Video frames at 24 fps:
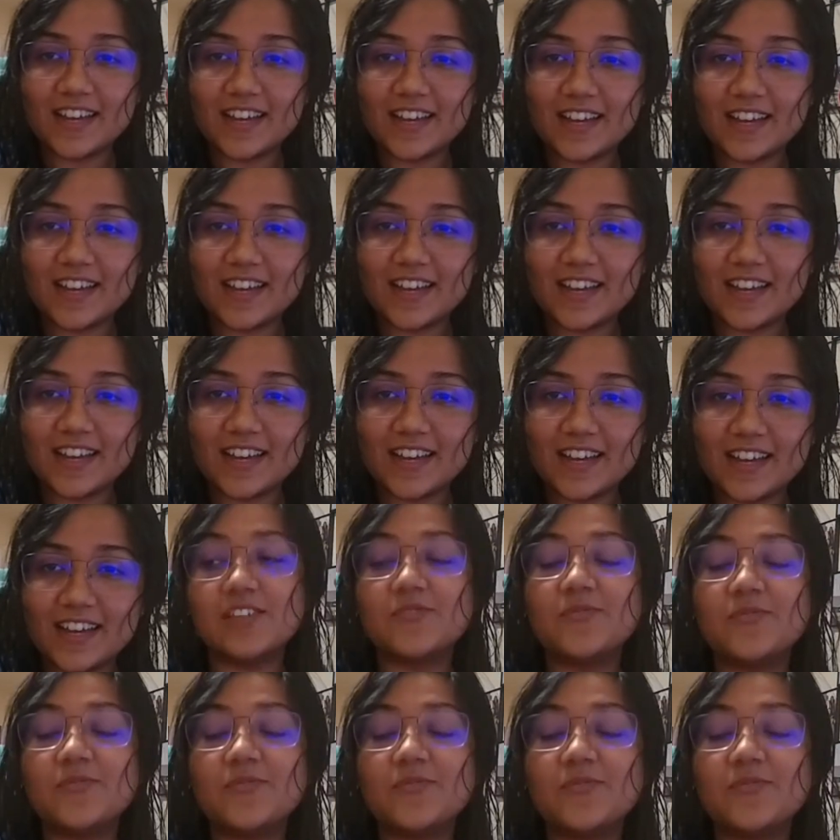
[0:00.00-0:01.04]
is pretty
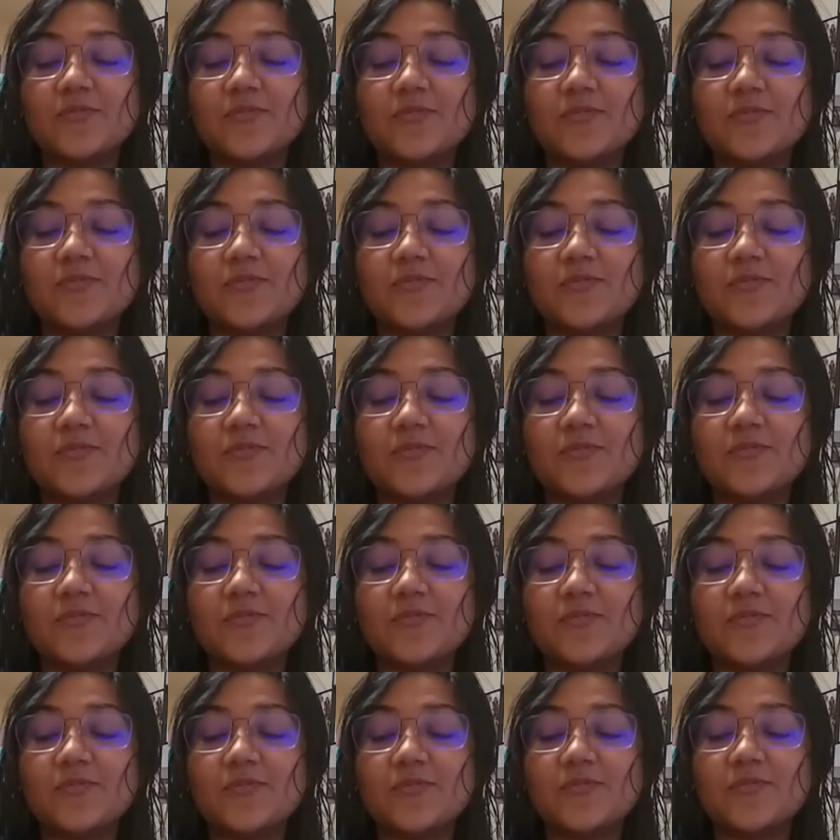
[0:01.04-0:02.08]
complicated. So
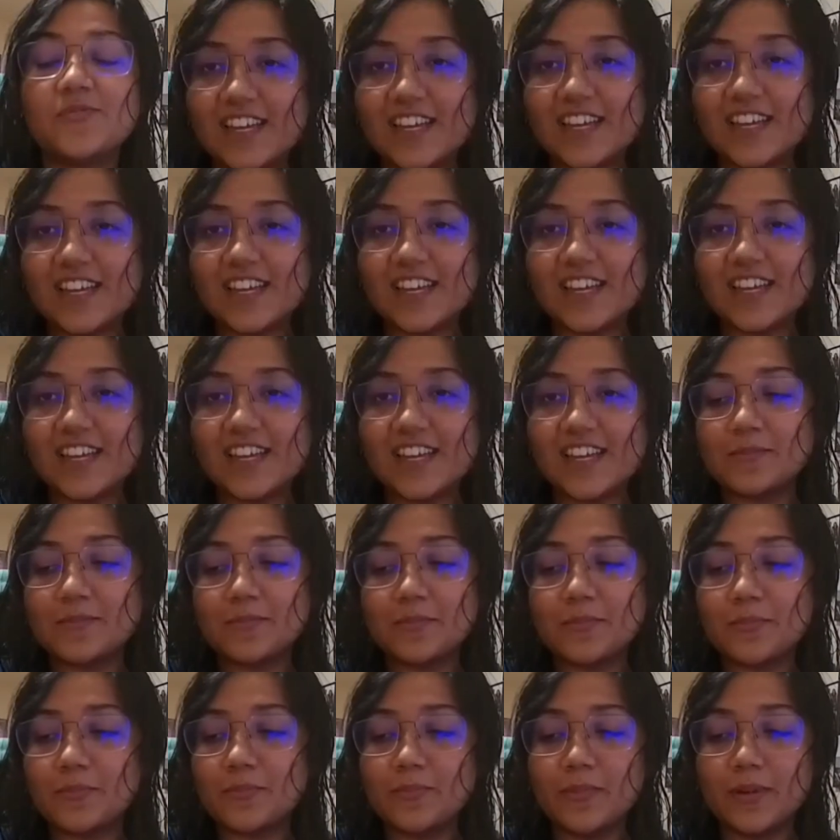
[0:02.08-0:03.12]
it like
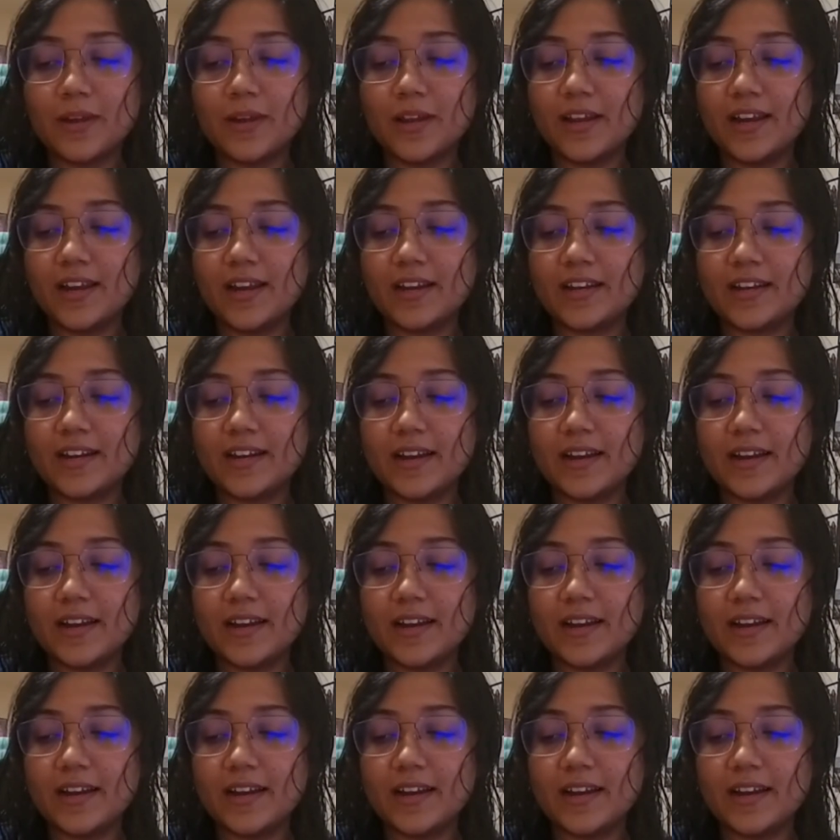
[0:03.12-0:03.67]
changes, like it is a,